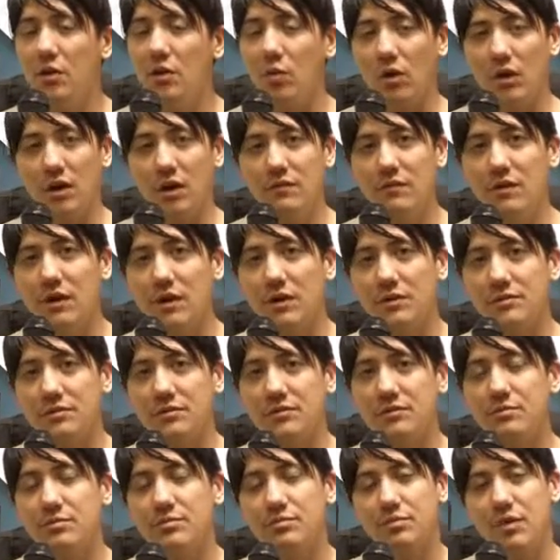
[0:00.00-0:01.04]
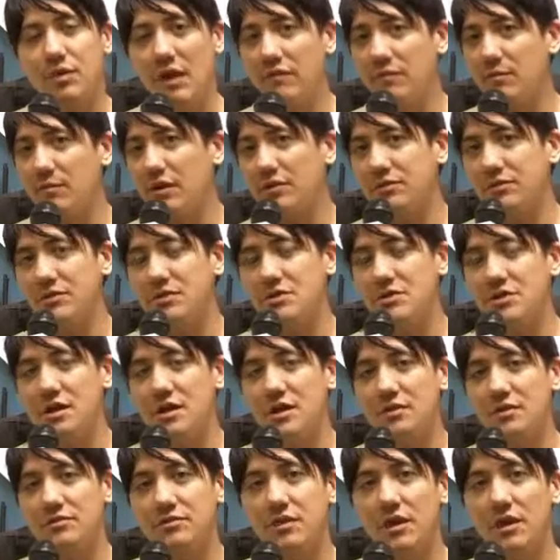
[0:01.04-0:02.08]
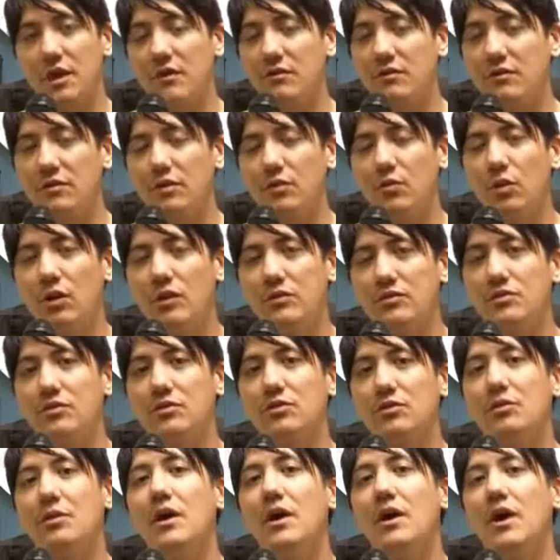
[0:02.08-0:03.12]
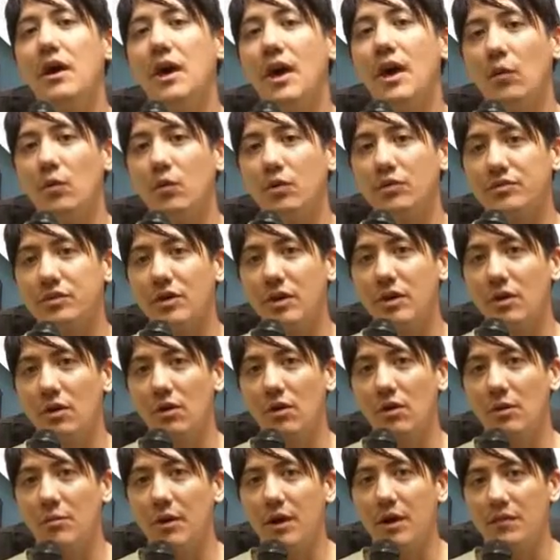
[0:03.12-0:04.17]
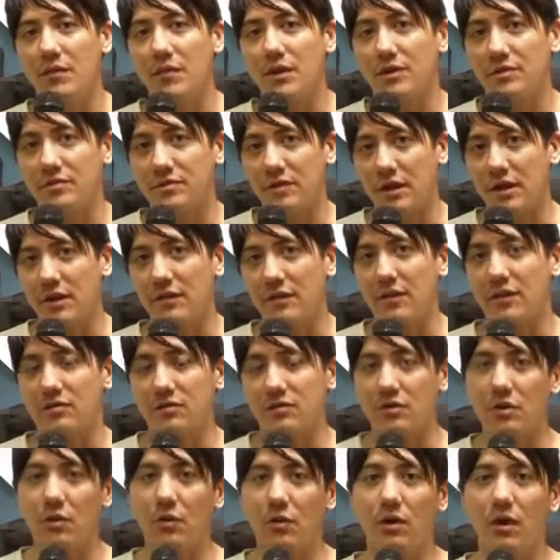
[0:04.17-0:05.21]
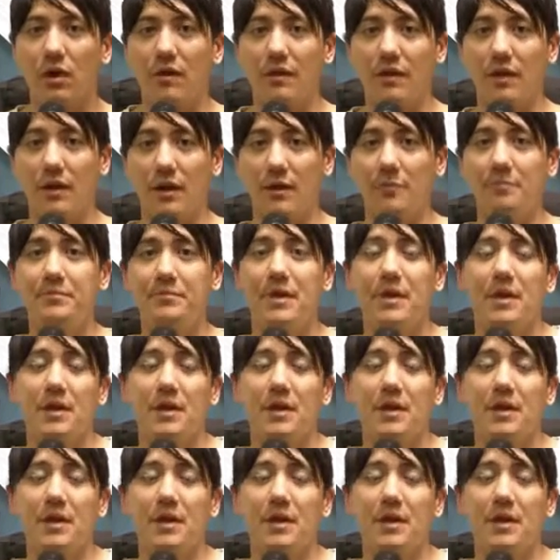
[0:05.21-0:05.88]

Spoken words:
one of us, private message us, however you want to, and we'll tell you all about the exciting things that are going on there.